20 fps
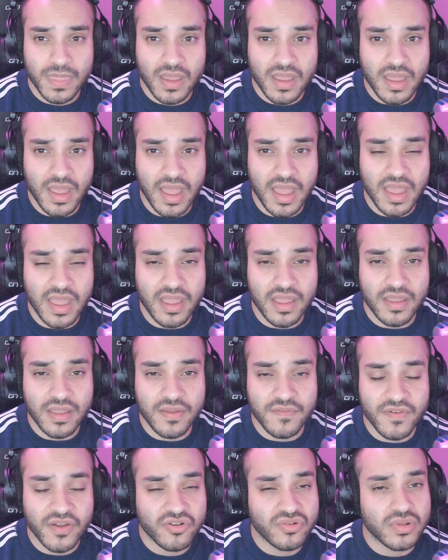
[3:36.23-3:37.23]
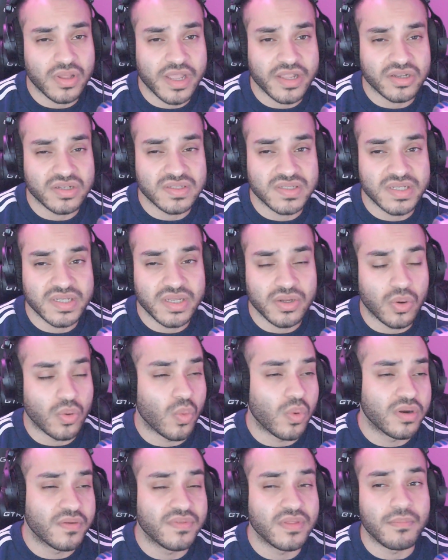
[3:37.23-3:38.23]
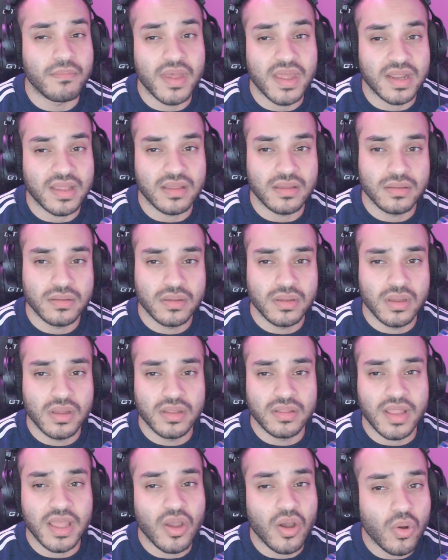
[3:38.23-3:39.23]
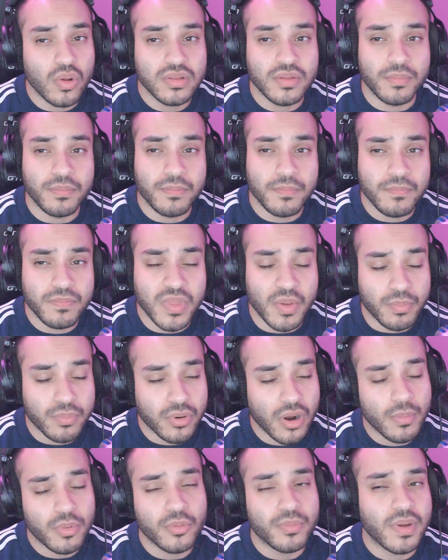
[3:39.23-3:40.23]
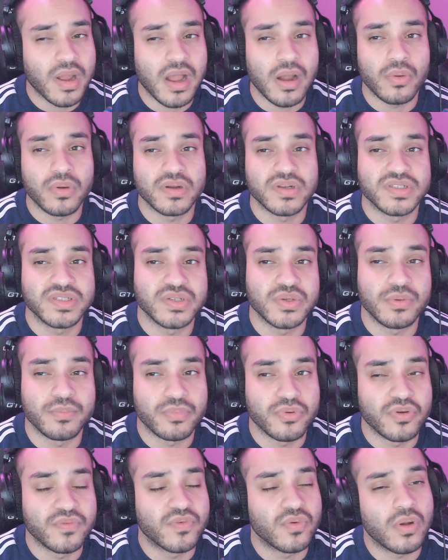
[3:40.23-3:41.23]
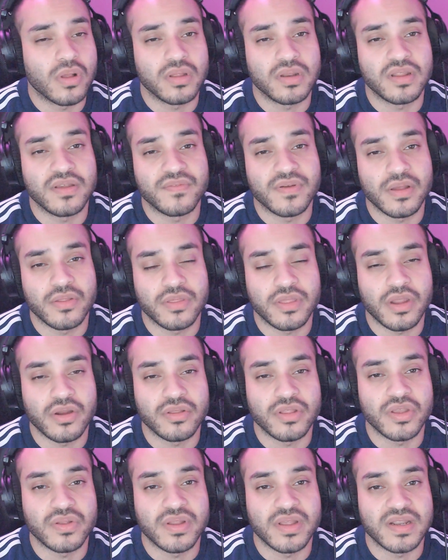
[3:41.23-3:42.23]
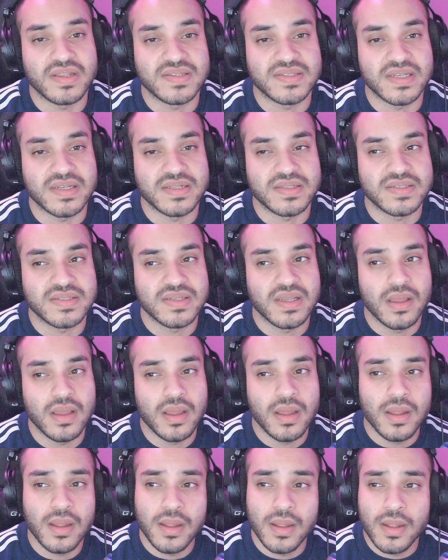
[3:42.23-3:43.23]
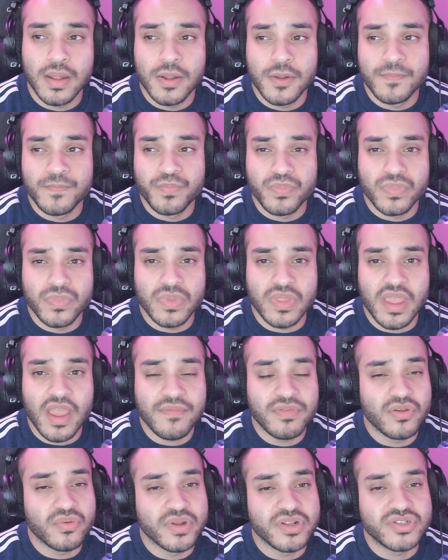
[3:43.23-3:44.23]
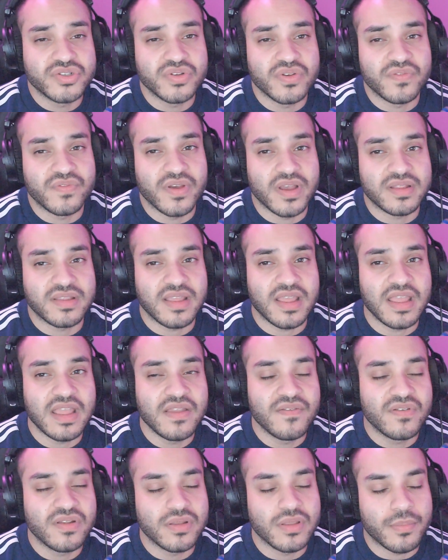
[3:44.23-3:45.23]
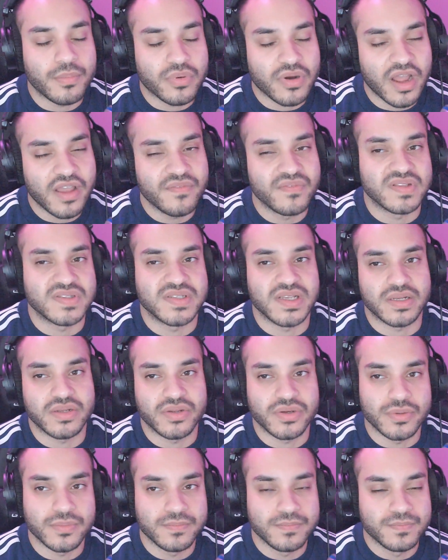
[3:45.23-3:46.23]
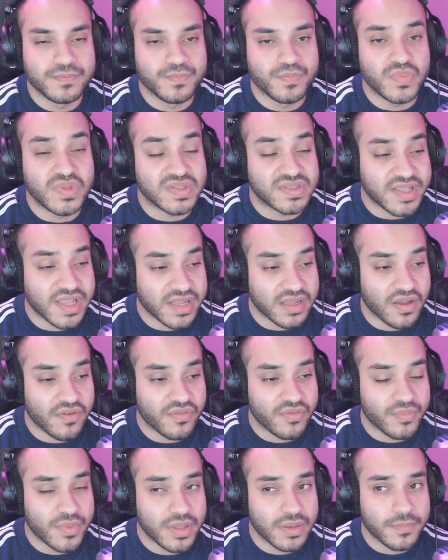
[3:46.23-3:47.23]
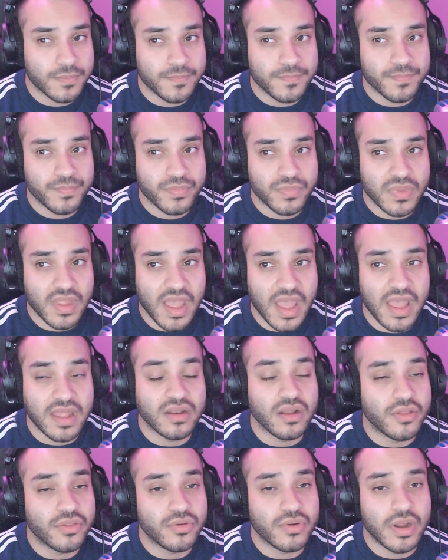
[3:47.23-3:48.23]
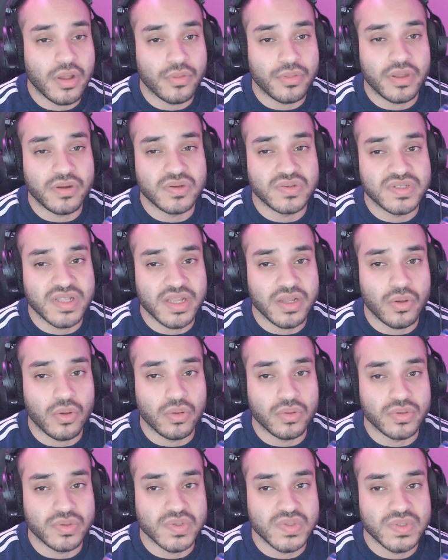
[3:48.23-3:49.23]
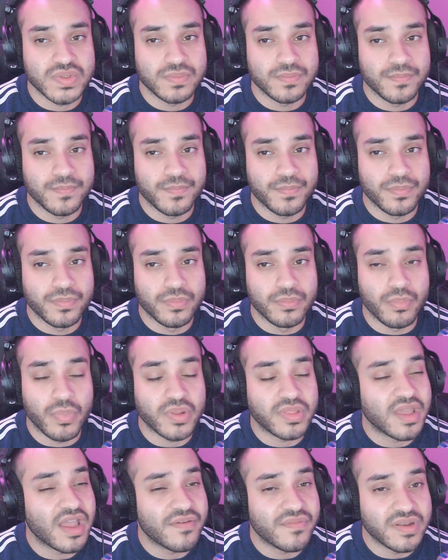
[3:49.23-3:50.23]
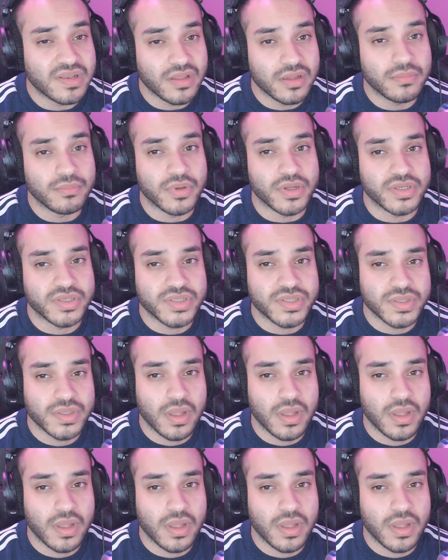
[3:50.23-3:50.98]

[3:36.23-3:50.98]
a federal agency or one of the many, they hold the proper power to improve quality of healthcare in the United States. They have the reach to affect even the private sector, the state government, and other healthcare stakeholders, but they haven't done much.